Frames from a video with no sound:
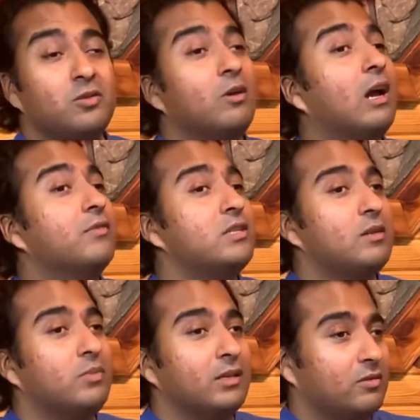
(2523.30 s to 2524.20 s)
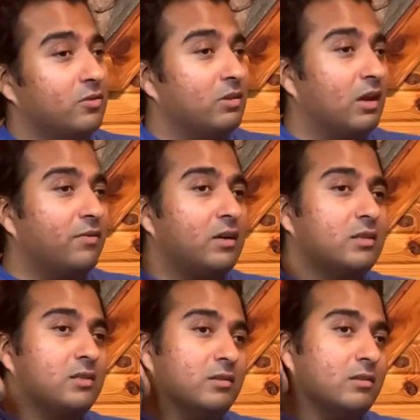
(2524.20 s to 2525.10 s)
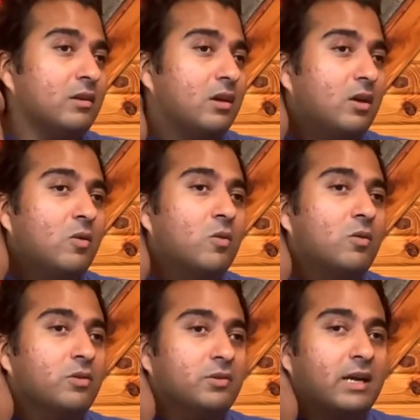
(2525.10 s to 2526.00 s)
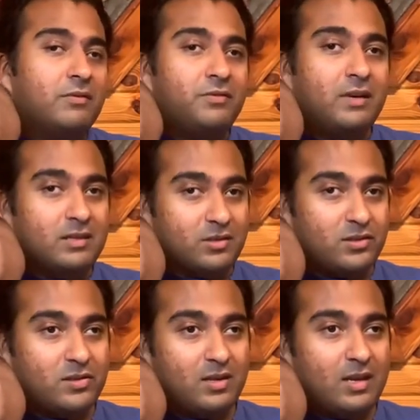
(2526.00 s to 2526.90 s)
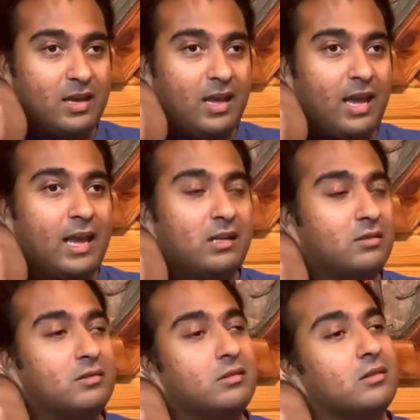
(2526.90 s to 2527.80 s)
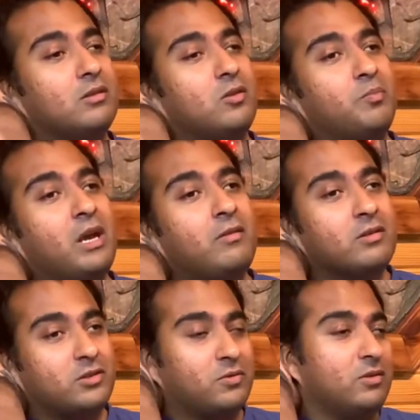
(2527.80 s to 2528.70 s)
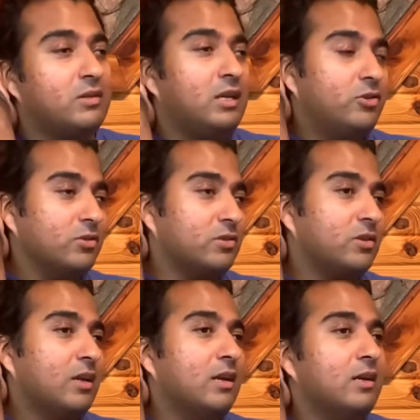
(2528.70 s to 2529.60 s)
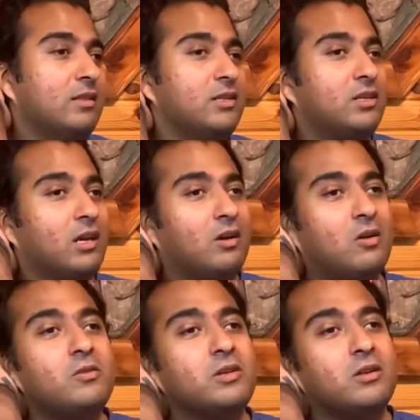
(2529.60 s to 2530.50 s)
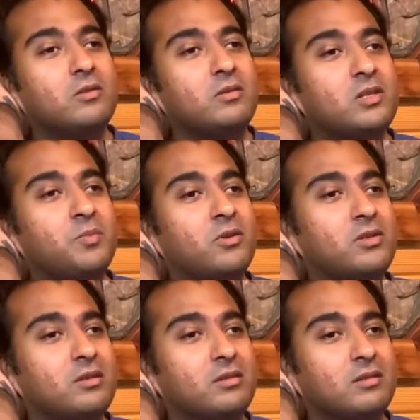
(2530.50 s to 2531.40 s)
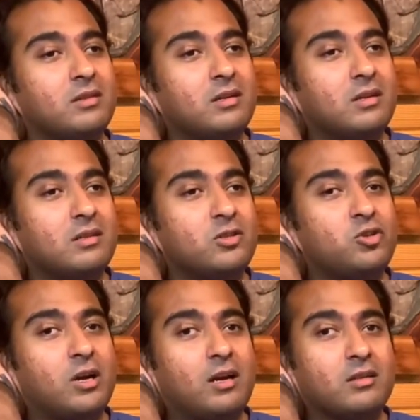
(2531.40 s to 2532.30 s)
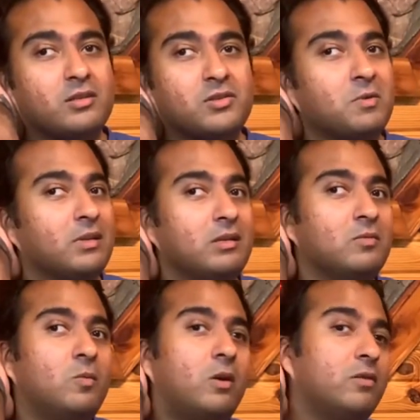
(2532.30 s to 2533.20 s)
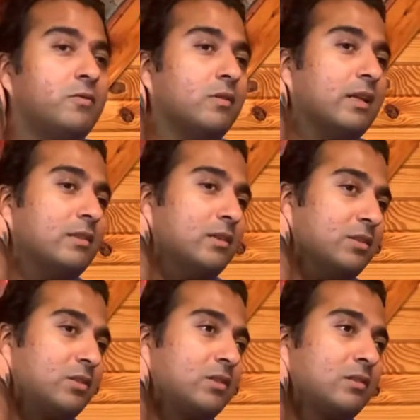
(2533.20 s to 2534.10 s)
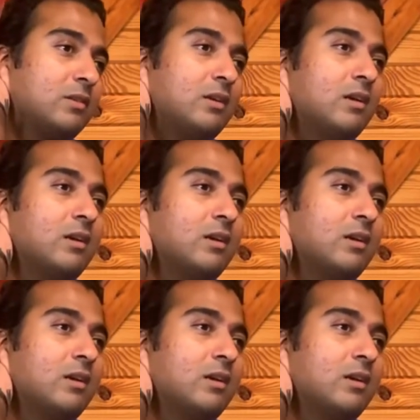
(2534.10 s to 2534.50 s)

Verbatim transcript: say you have a sibling or you have a cousin or you have friends and uh, your parents or your teachers, they say, oh, you know, this person, this child is really wonderful at this.